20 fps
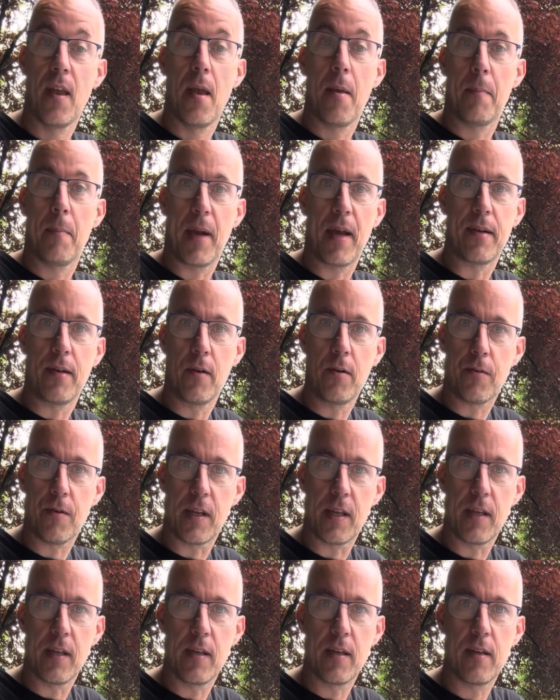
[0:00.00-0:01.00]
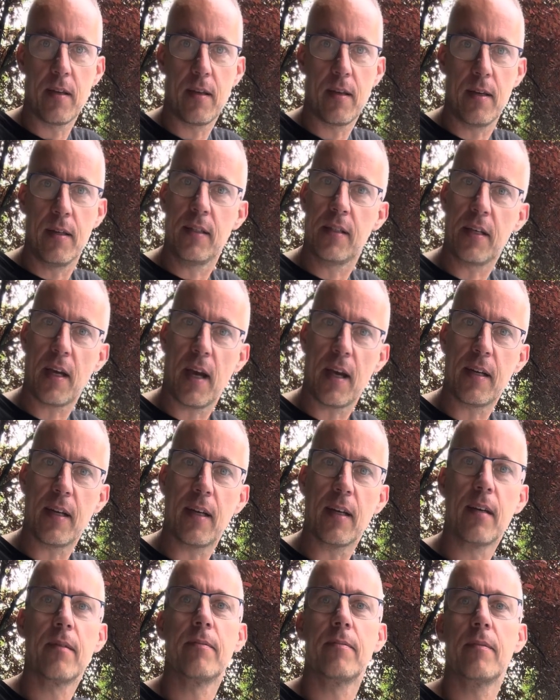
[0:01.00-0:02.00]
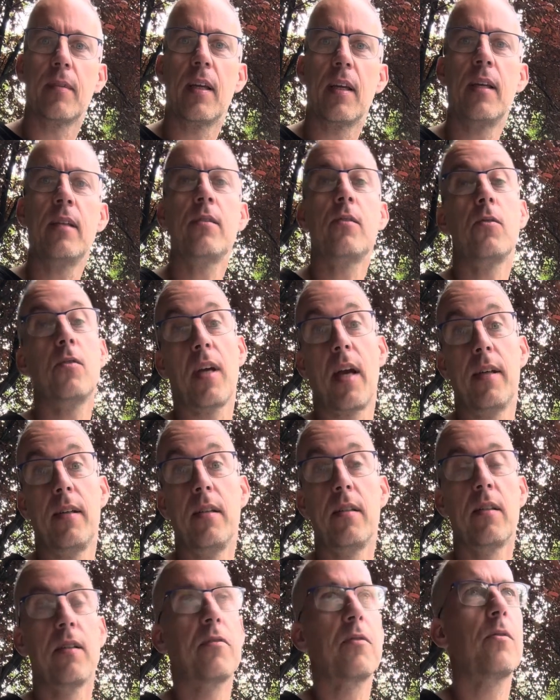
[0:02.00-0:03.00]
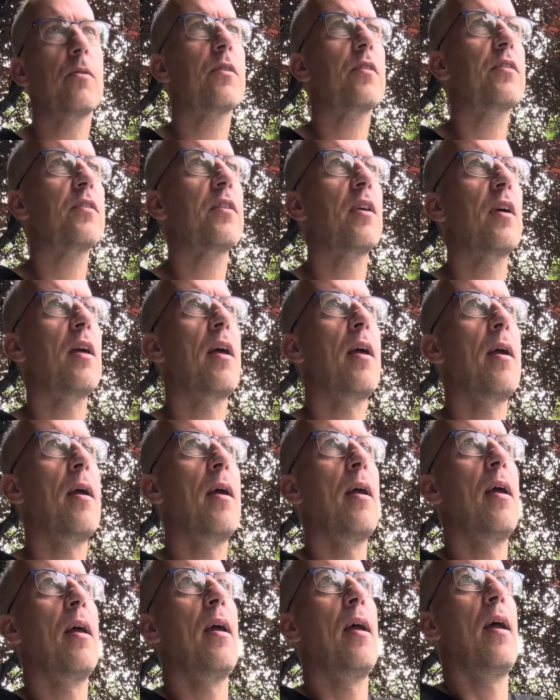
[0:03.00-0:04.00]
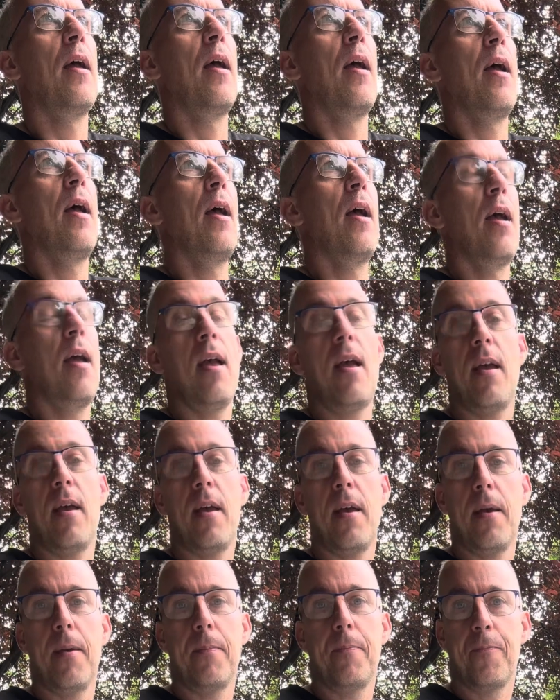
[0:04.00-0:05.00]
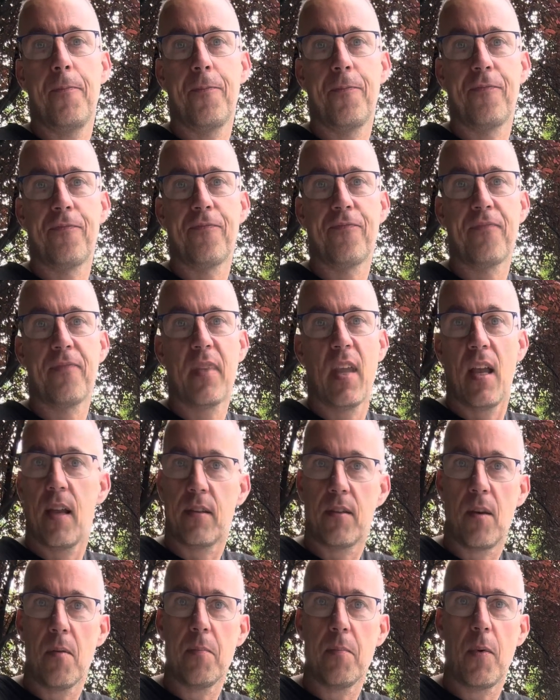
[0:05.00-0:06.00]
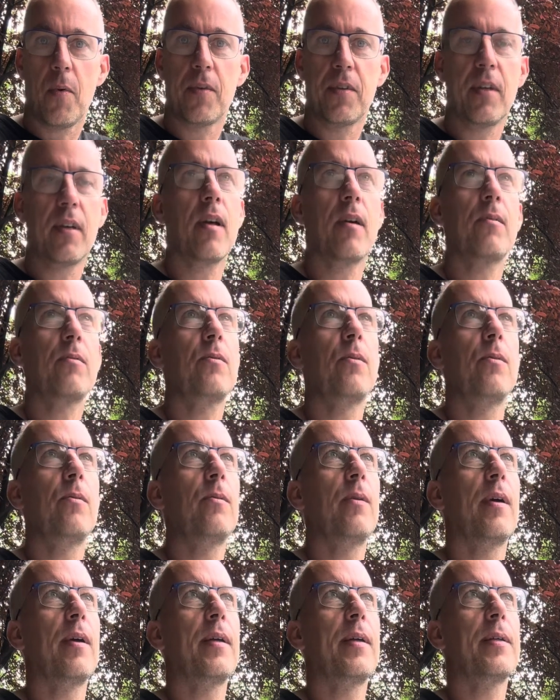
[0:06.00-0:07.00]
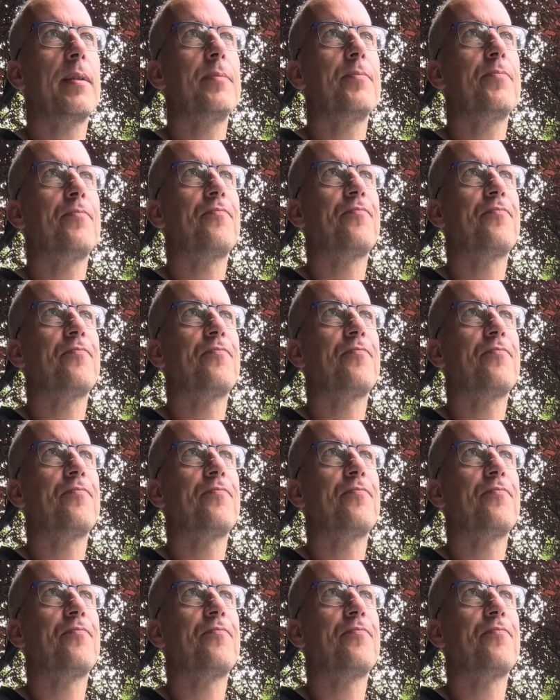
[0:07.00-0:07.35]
by notary in China into Chinese, of course. And yeah, at some point you go to